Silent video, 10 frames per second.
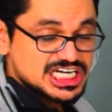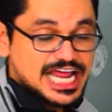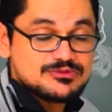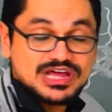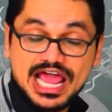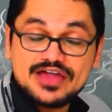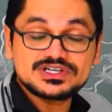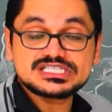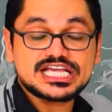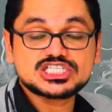time when I
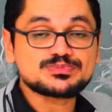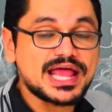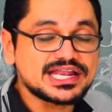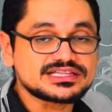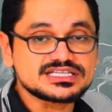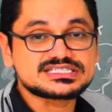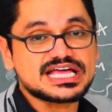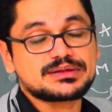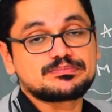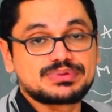was explaining the
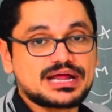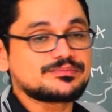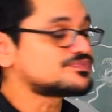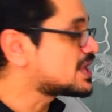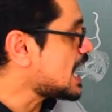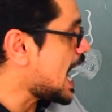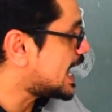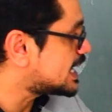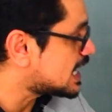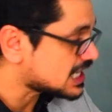cerebrum,
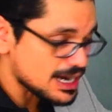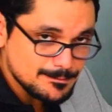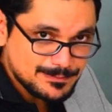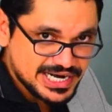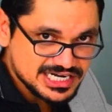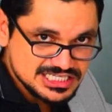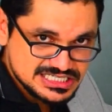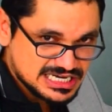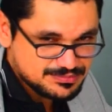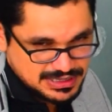I compared the
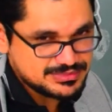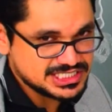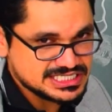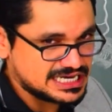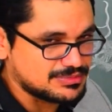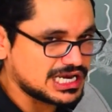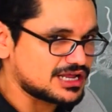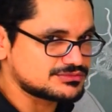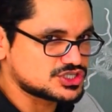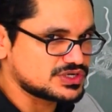cerebrum and
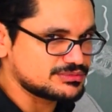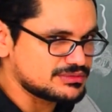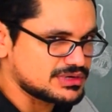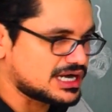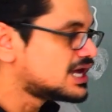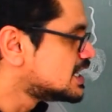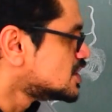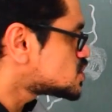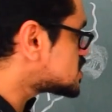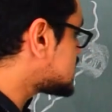cerebellum. Do you remember? So